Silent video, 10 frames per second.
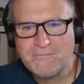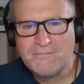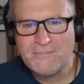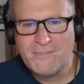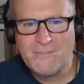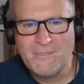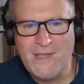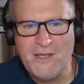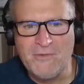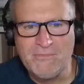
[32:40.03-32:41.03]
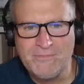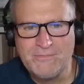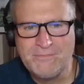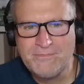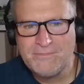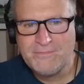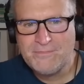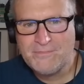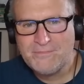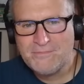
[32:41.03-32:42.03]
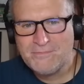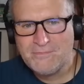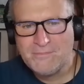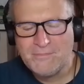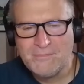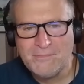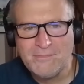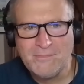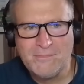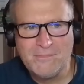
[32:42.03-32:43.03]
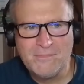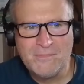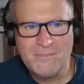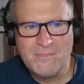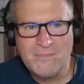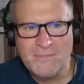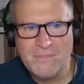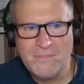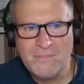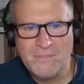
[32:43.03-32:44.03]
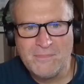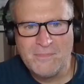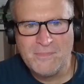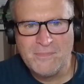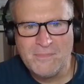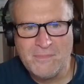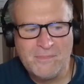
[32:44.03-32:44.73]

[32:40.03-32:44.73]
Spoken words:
(not speaking)